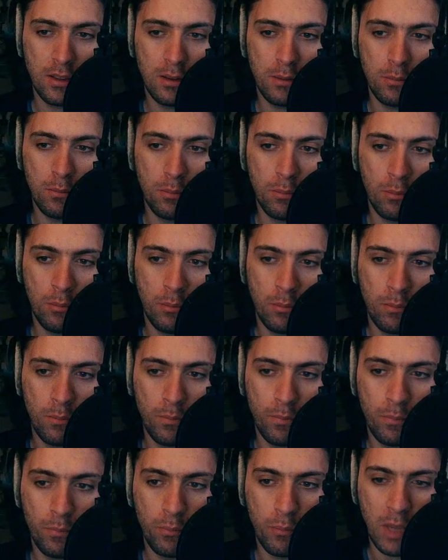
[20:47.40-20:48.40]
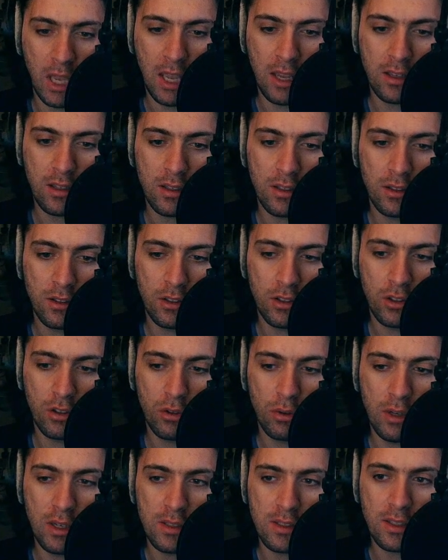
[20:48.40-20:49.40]
make
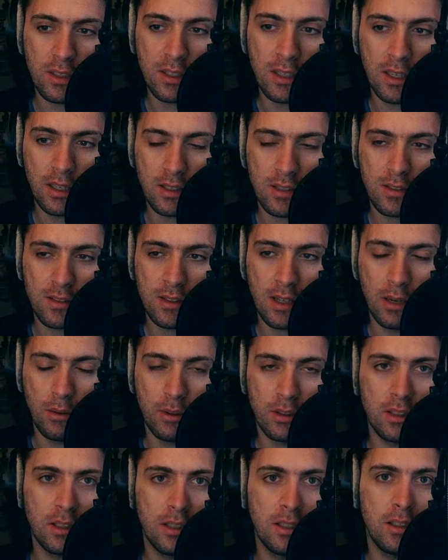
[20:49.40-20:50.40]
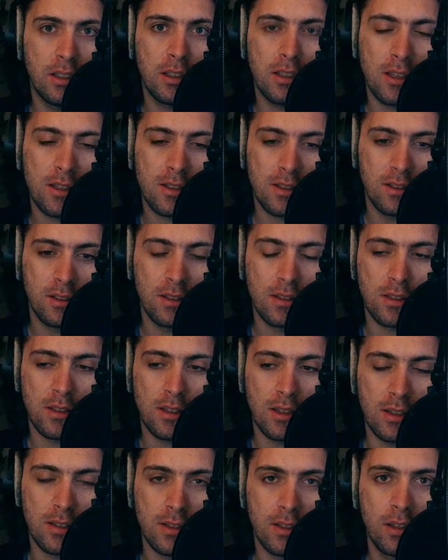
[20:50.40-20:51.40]
crazy kicks directly in a kick
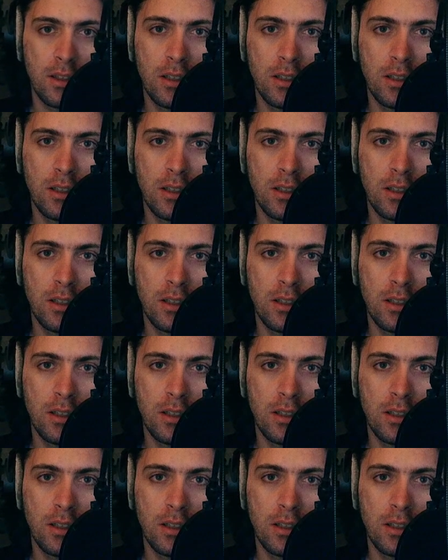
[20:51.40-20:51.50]
synthesizer?